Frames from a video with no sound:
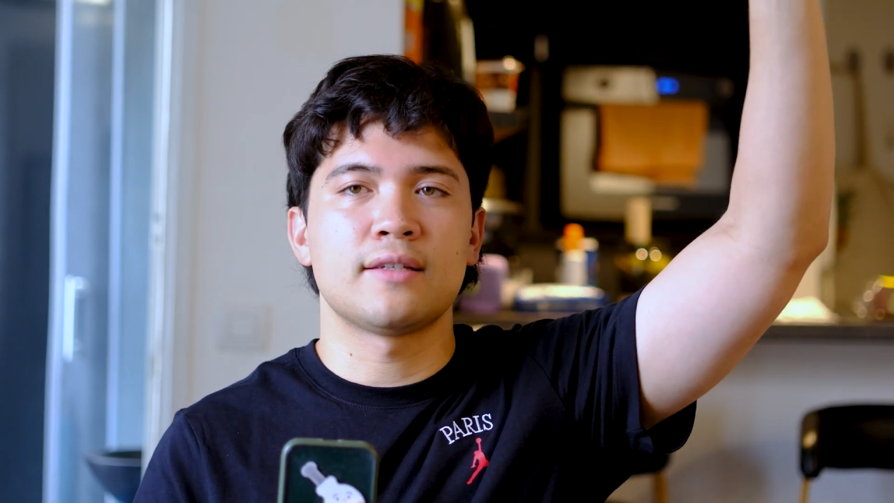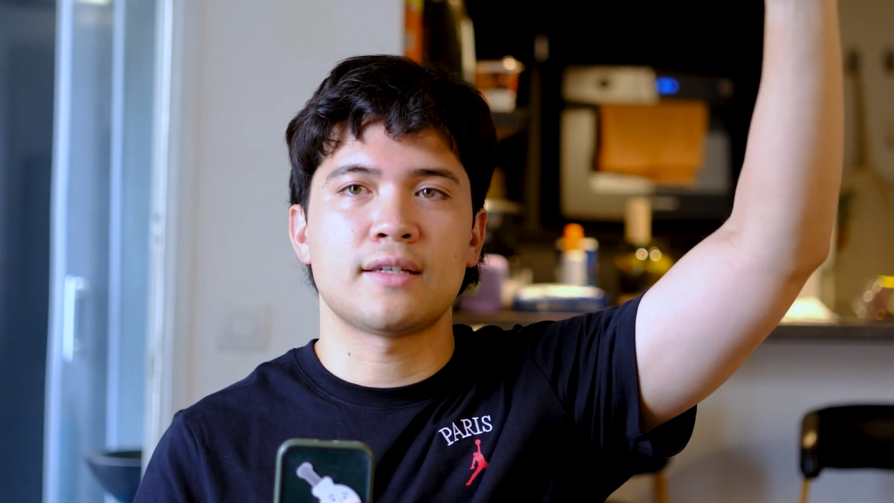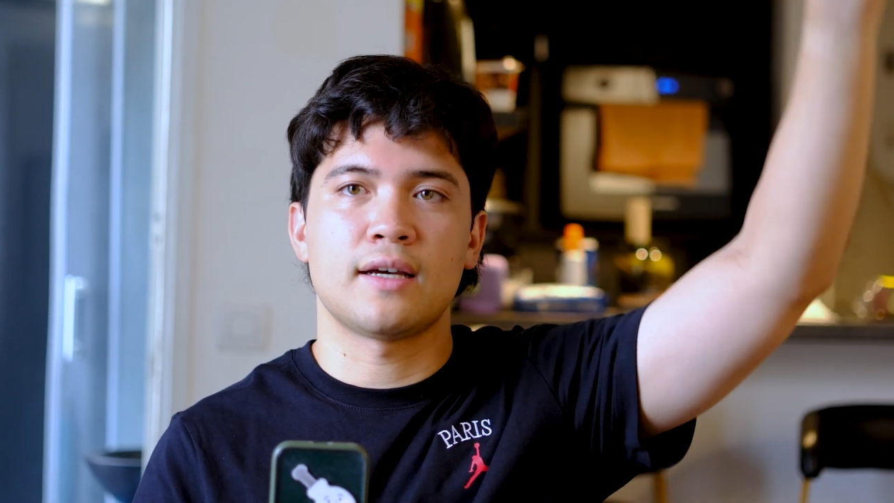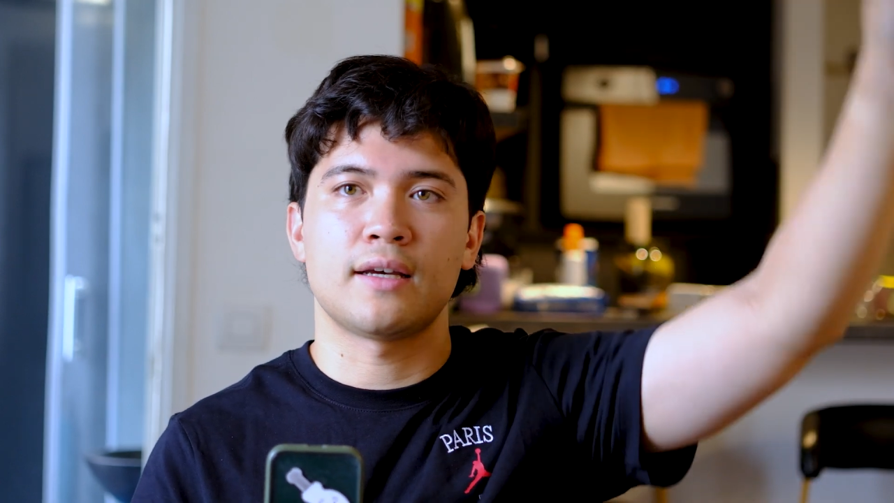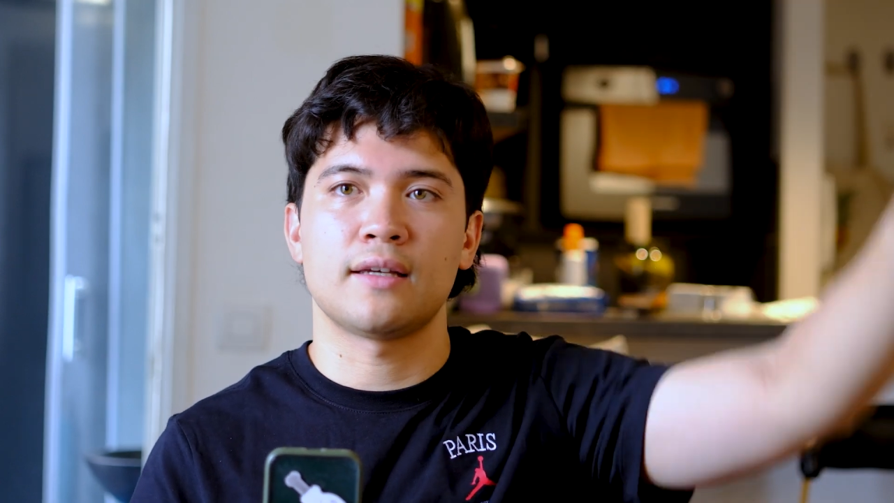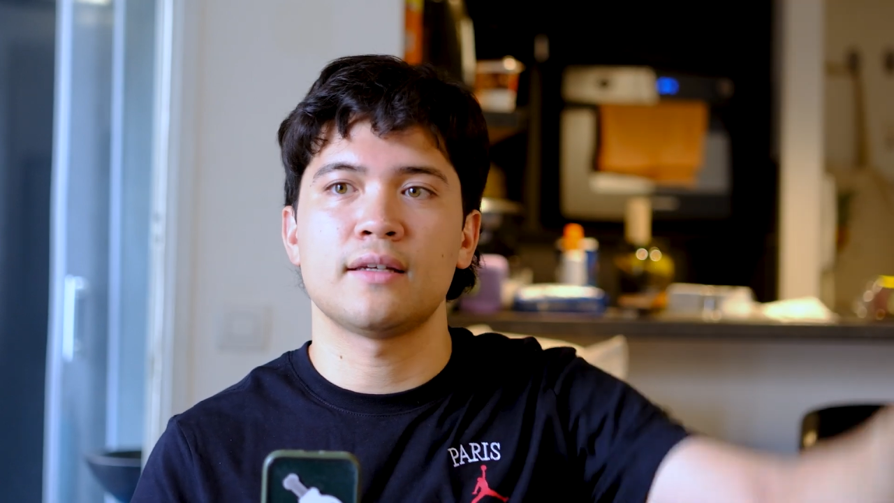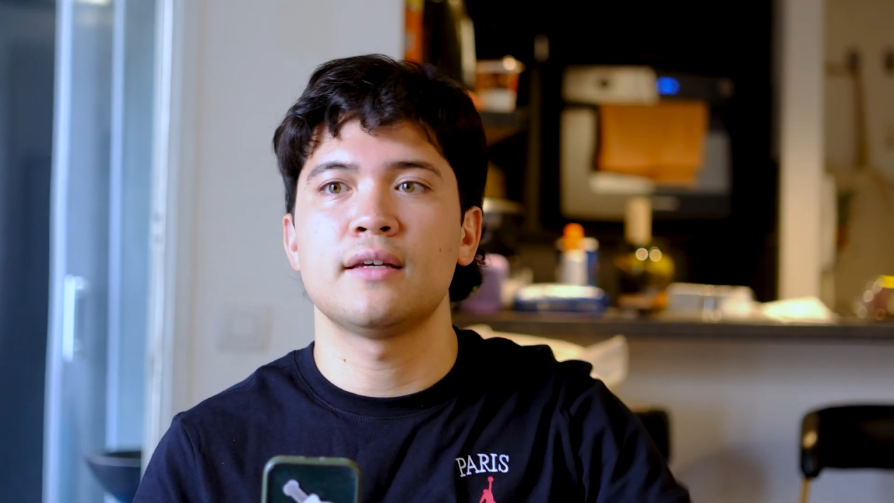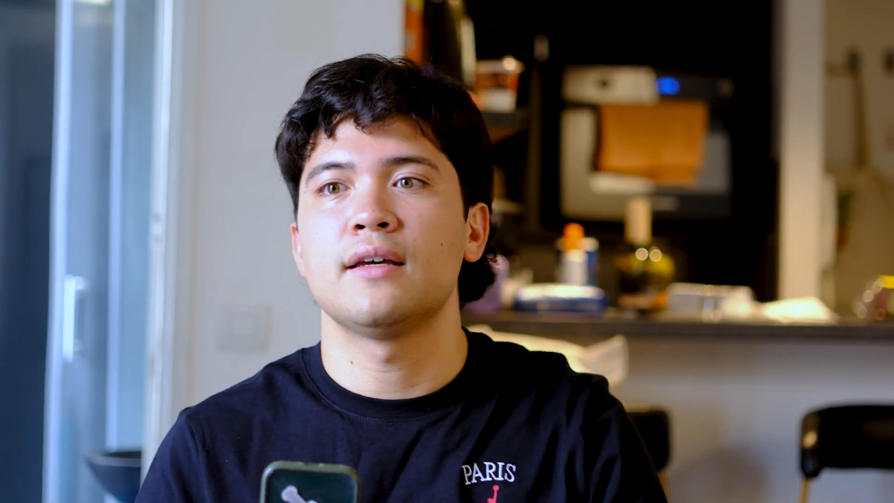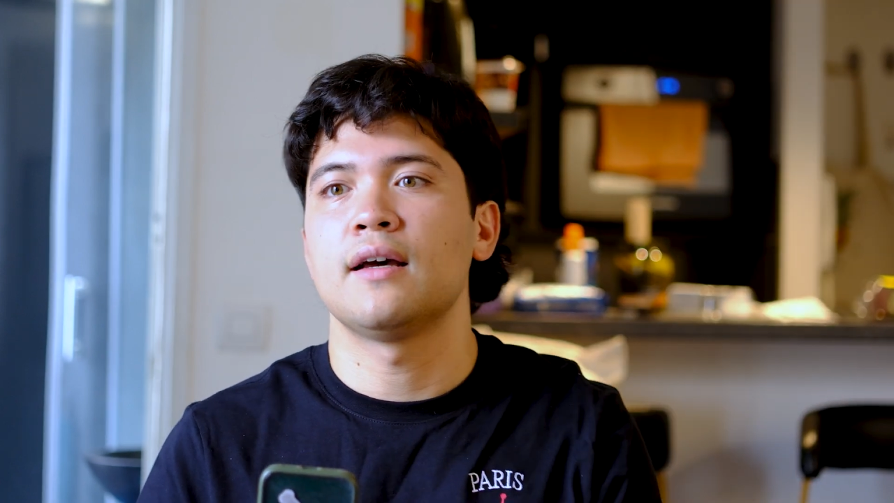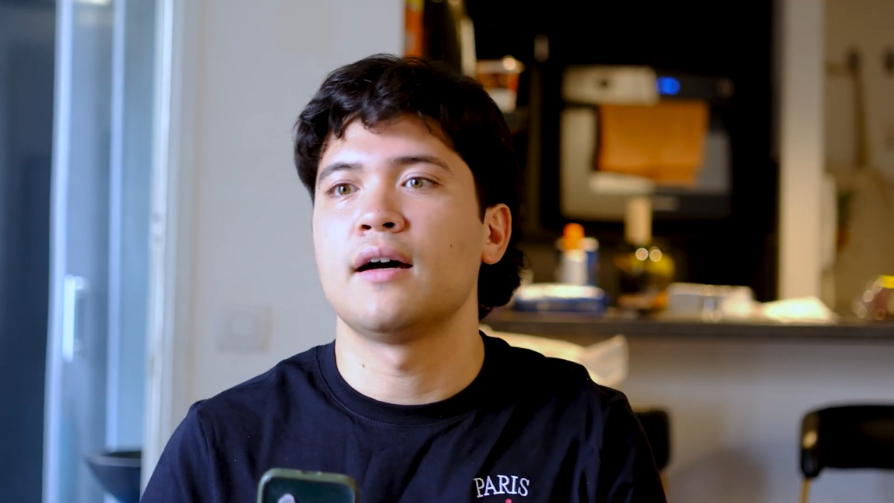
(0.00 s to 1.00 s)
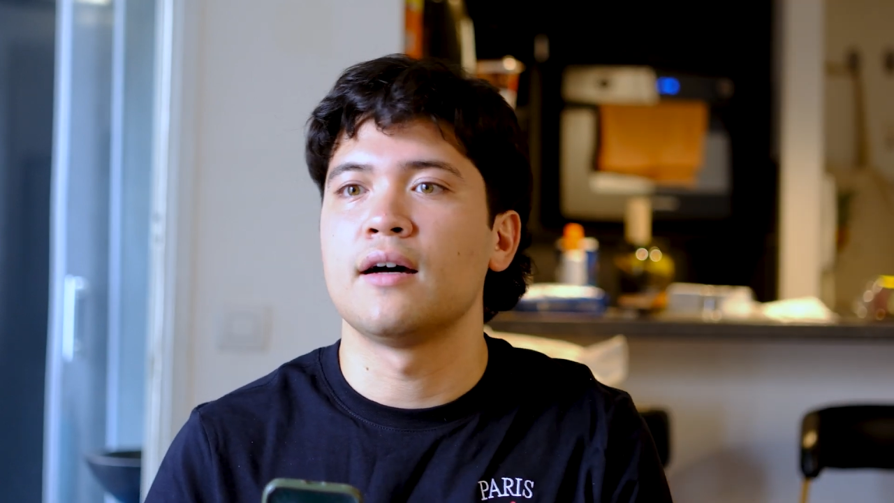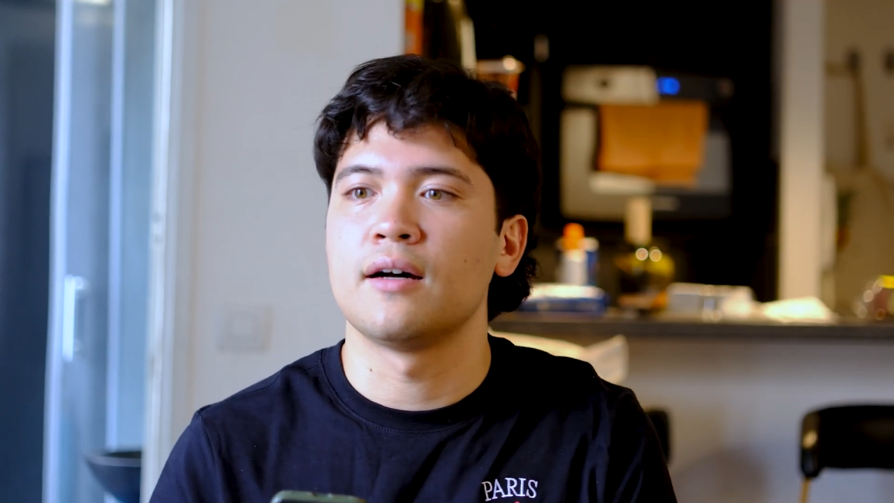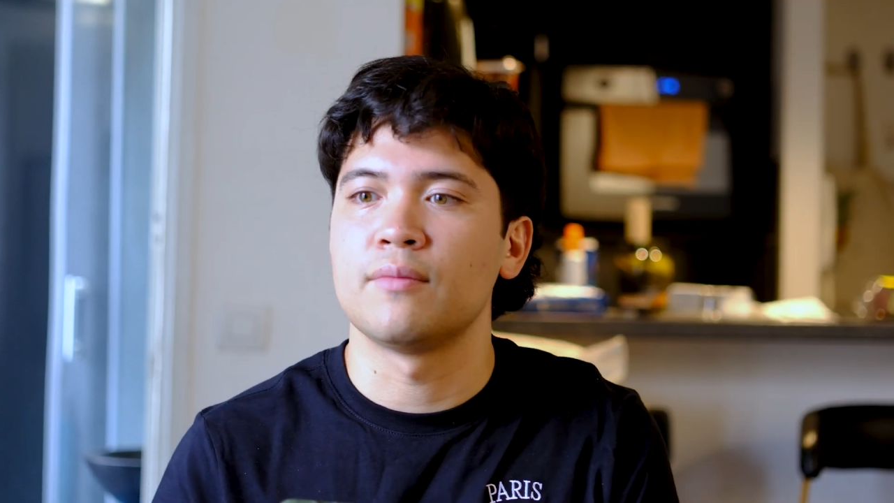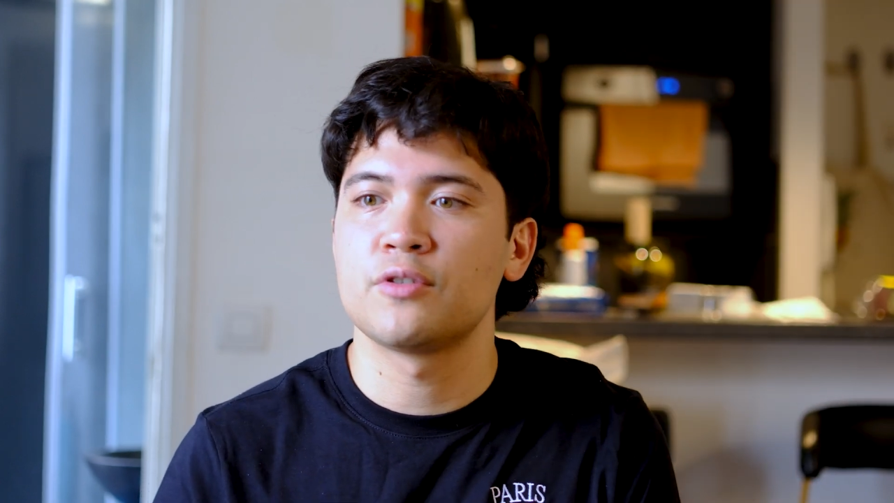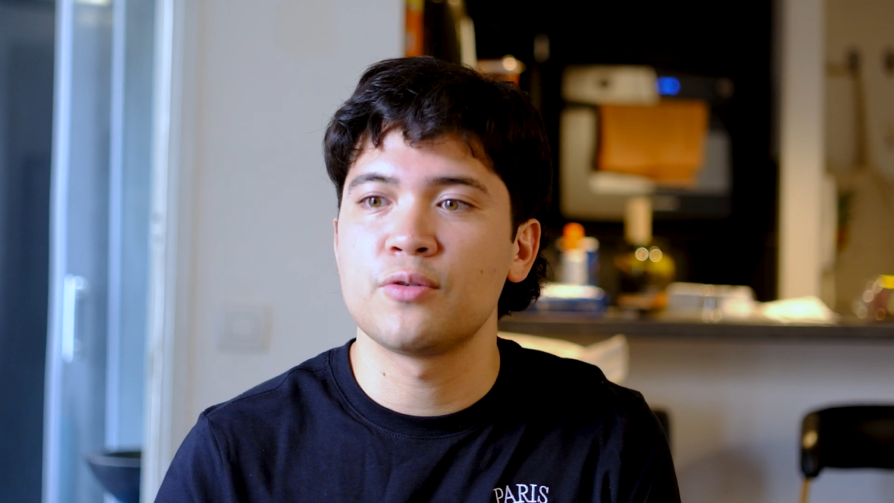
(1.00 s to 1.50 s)
of Skye,
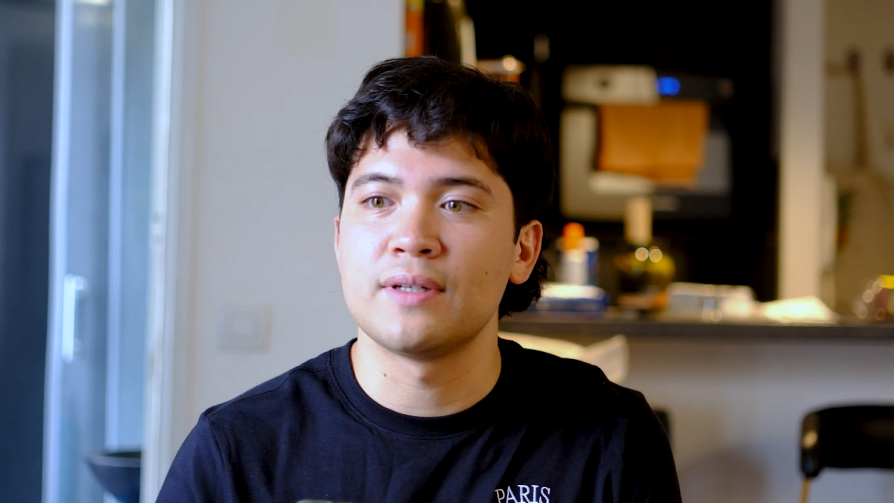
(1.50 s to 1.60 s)
to a